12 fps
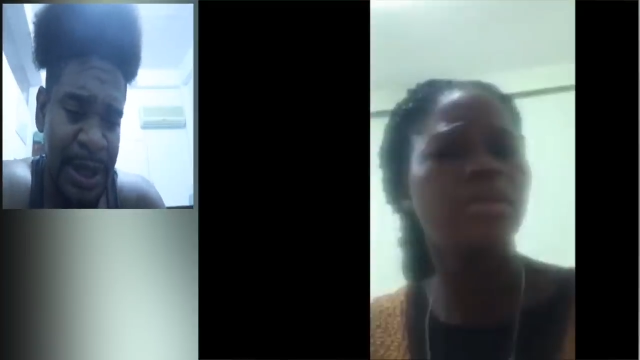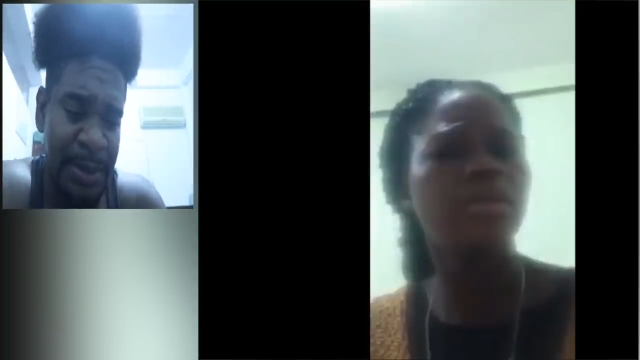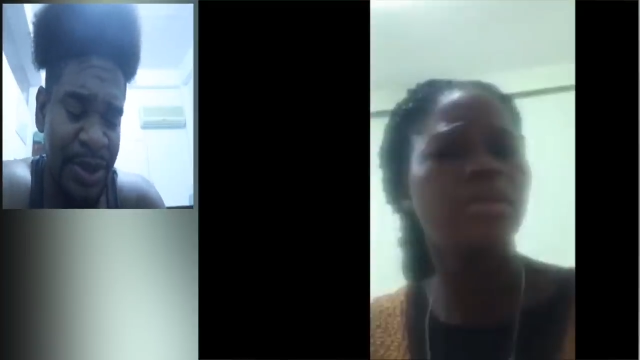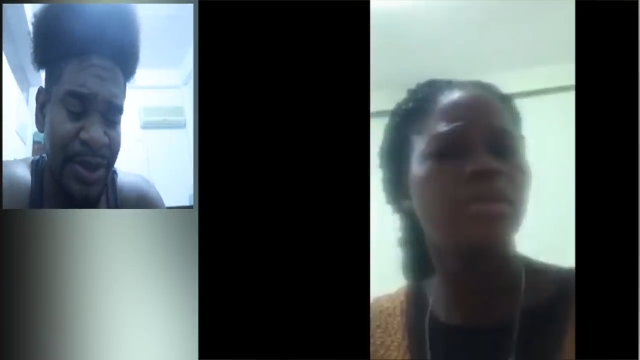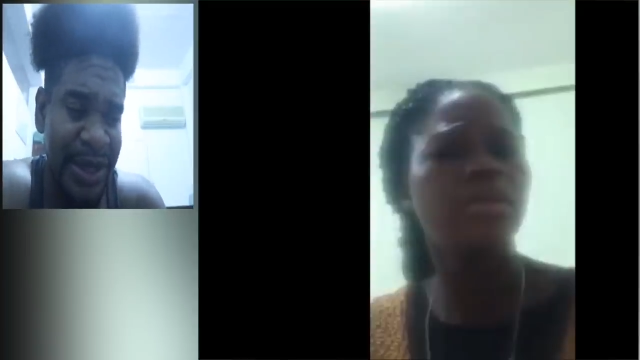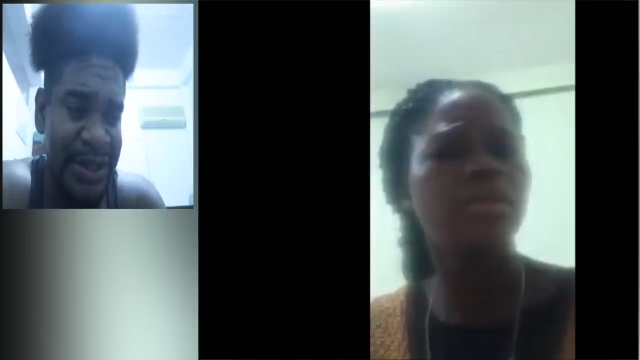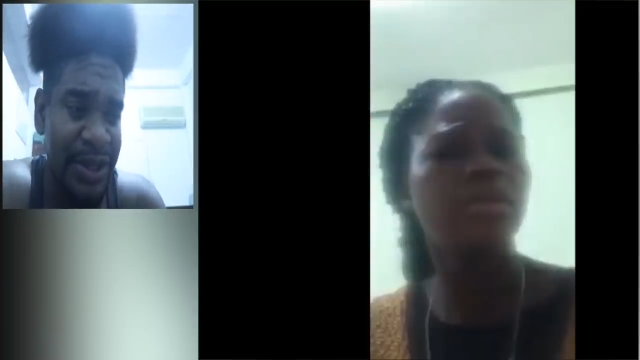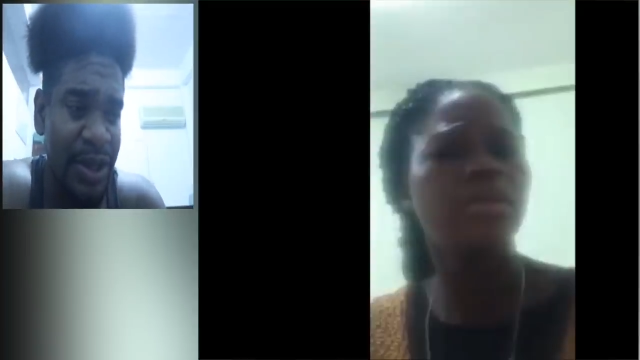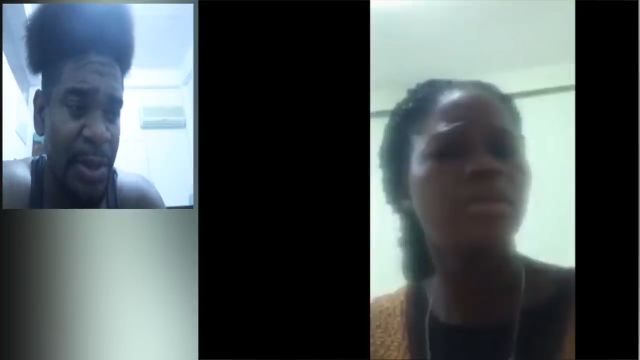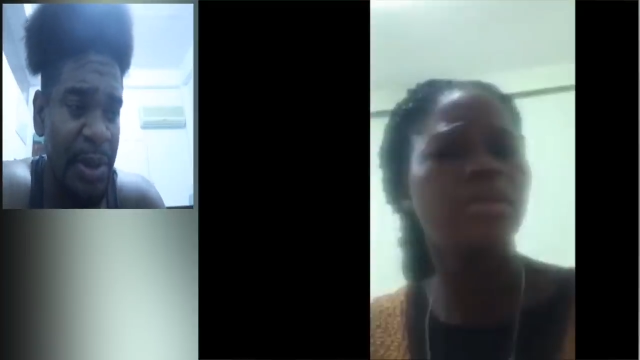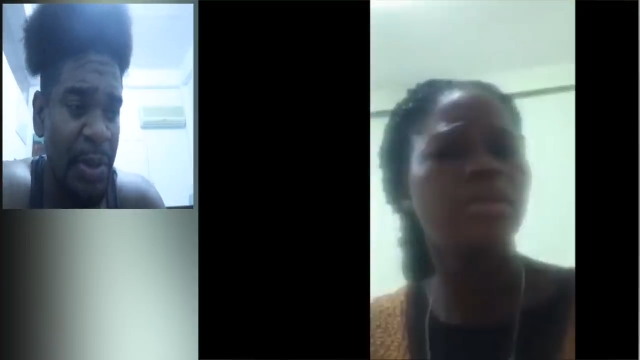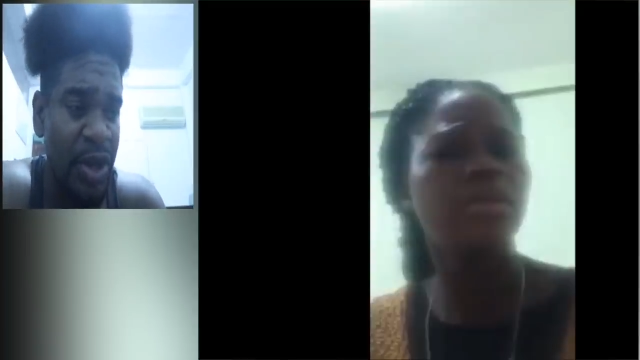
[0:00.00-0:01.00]
let me know that in the
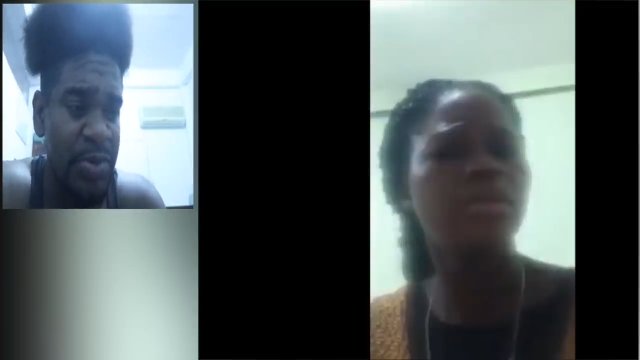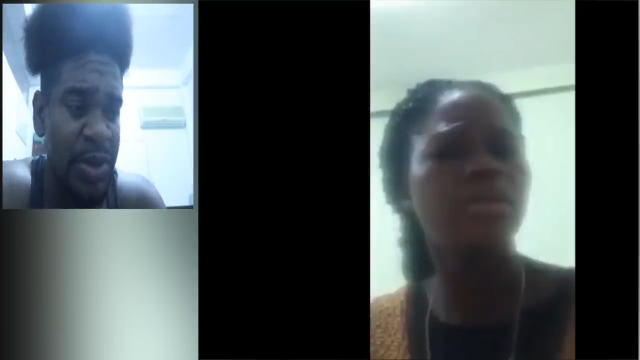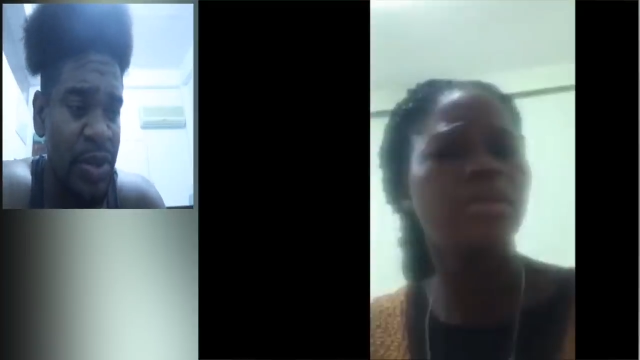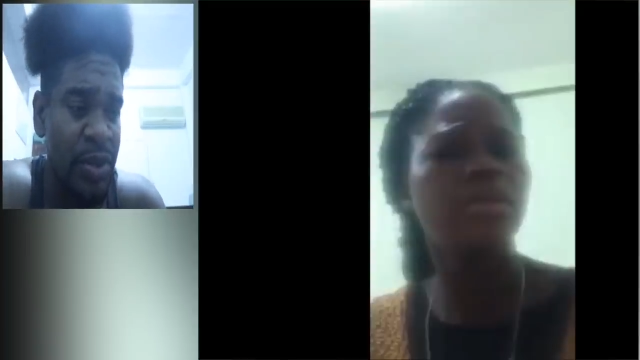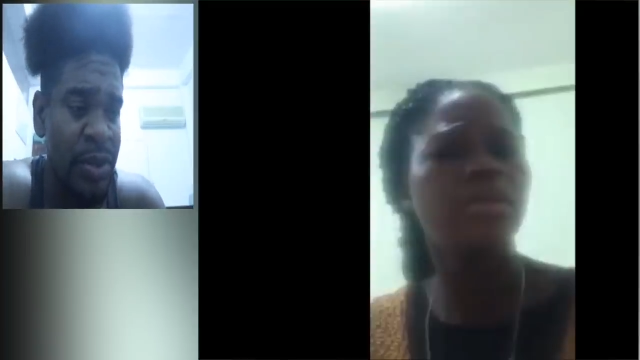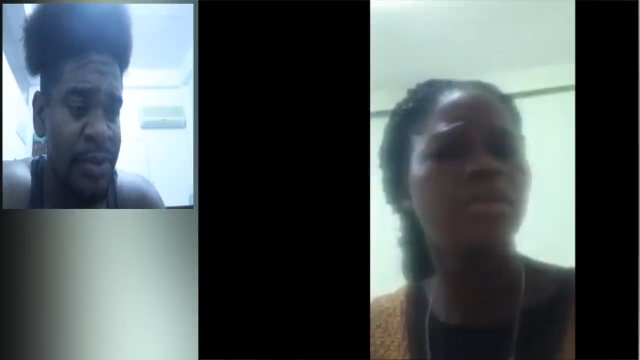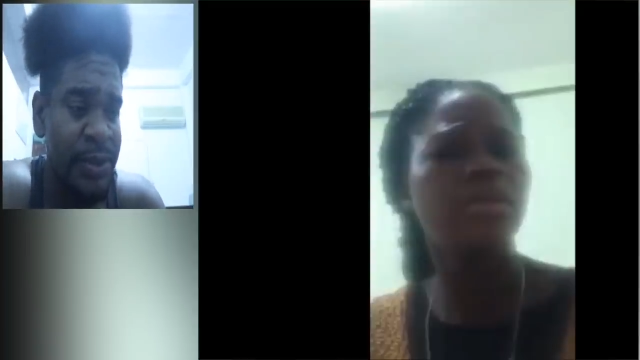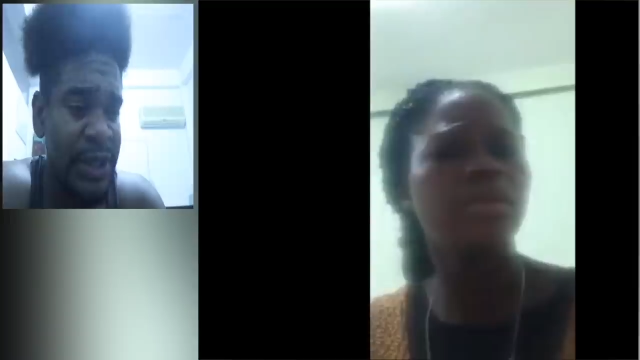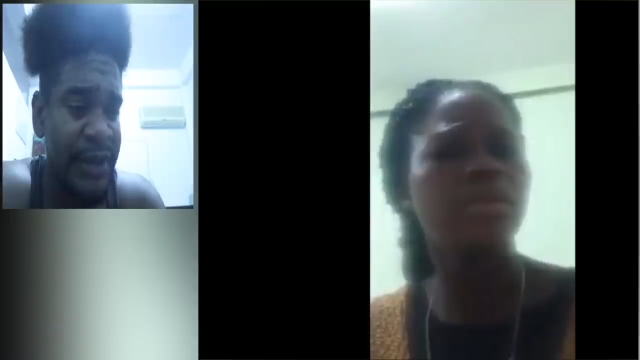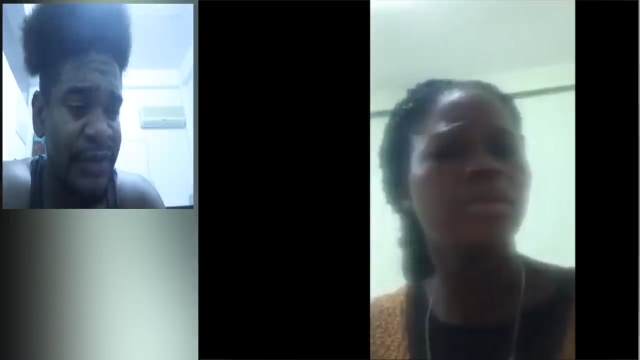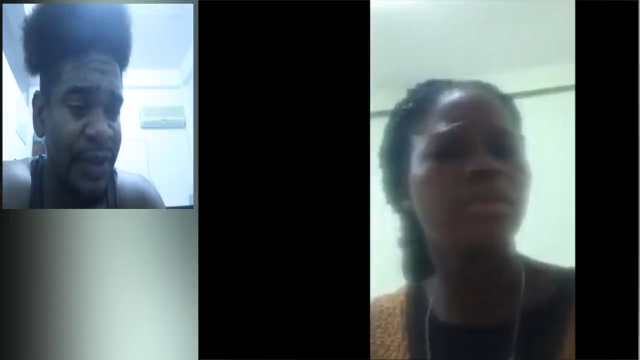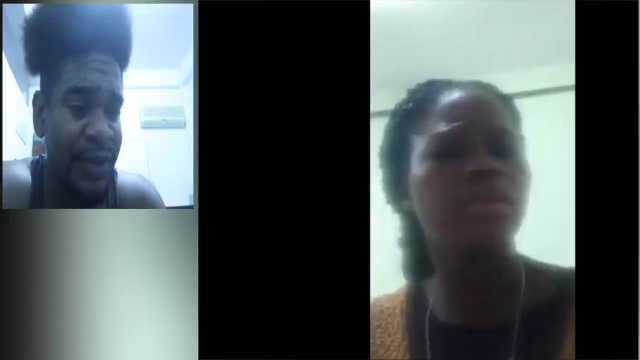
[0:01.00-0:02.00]
comment box below.
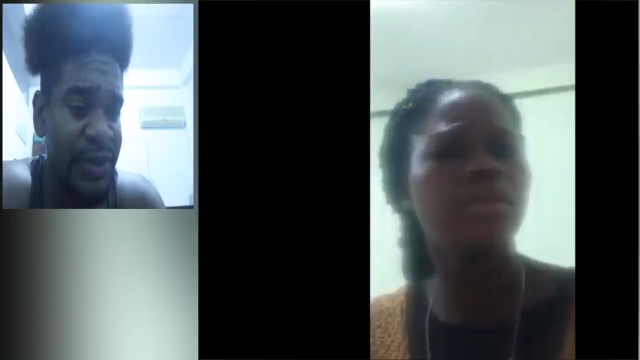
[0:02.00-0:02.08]
Leave your